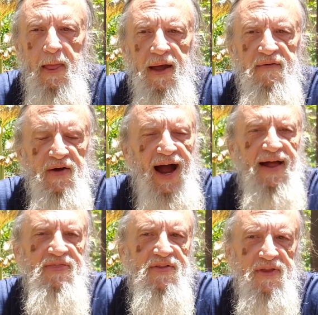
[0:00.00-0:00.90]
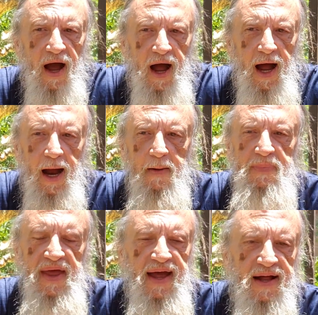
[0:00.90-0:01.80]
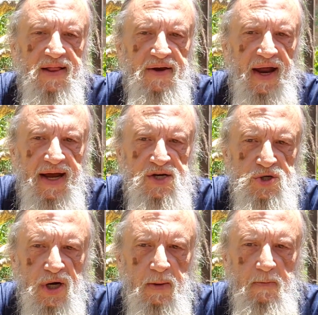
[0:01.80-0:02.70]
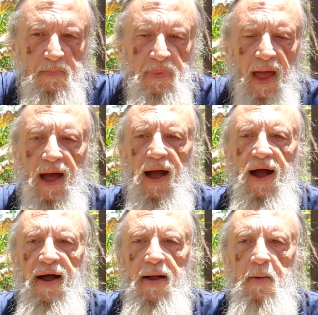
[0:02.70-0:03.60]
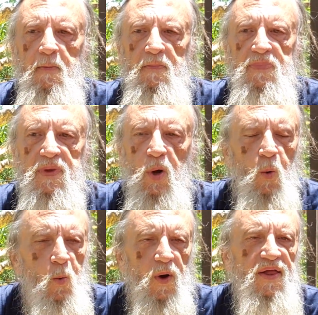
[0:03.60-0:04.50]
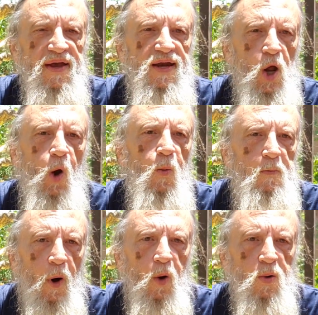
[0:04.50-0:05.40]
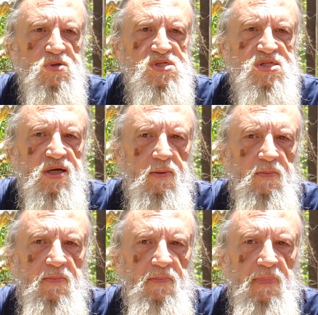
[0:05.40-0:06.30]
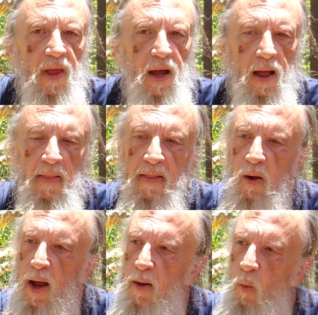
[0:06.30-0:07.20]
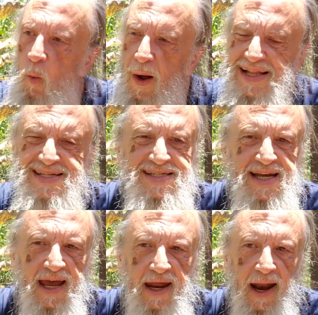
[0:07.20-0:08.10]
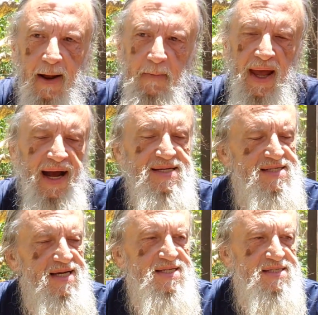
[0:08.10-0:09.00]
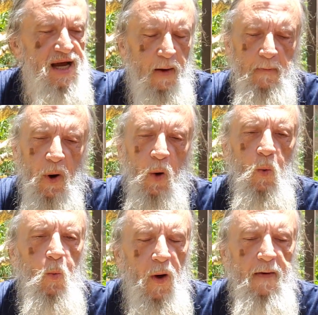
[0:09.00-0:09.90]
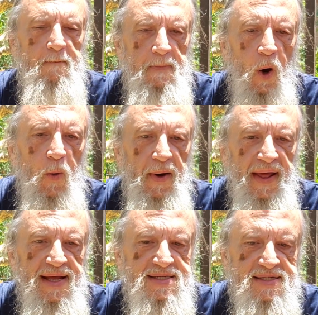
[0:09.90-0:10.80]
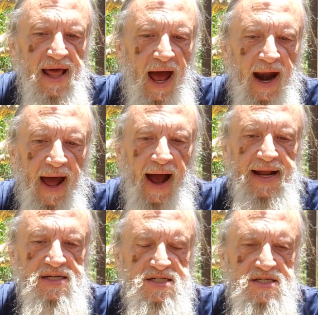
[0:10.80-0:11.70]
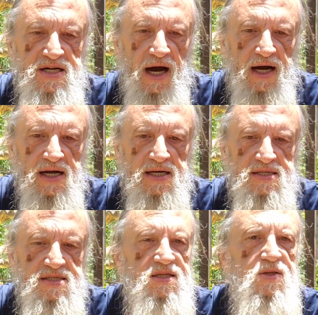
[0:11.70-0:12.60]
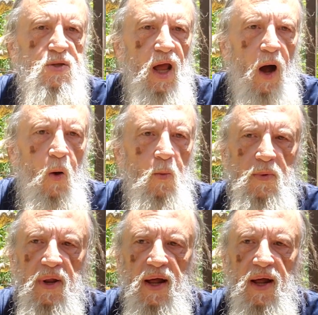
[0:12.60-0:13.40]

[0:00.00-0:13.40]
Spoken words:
if I had the time, the inclination to really know birds. Like, what's singing at me? I see a bird. What bird is that? I just don't